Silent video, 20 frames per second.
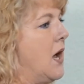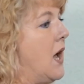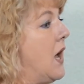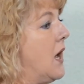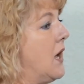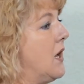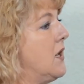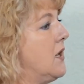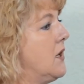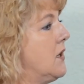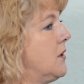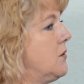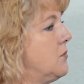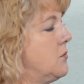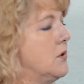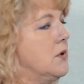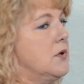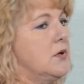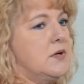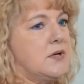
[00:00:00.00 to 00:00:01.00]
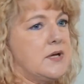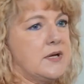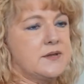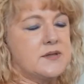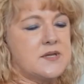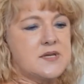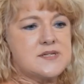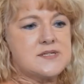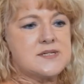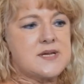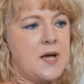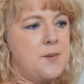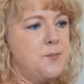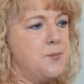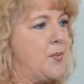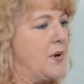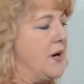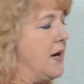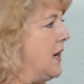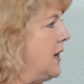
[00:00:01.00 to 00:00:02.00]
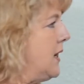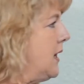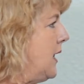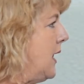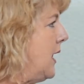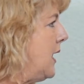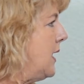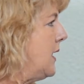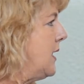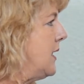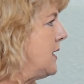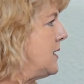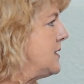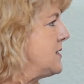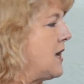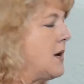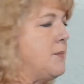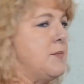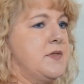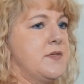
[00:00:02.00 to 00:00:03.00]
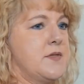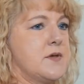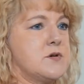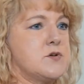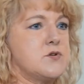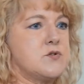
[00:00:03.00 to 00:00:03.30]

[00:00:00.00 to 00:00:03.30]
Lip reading: I work at this company and I'm in the